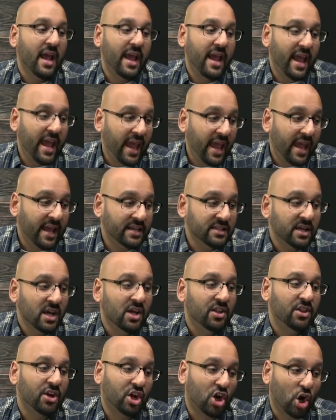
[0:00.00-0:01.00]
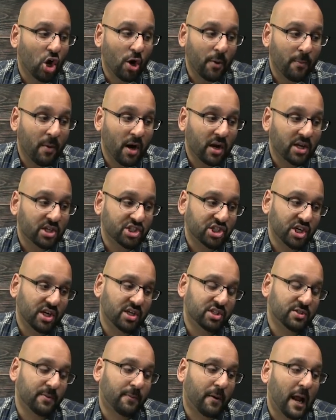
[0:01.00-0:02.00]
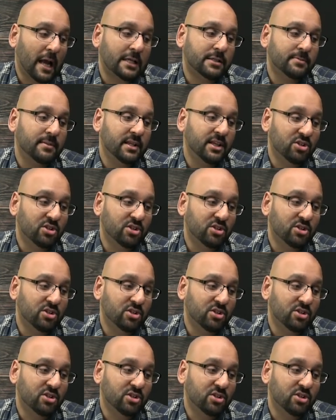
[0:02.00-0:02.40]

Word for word: and the current market share is approximately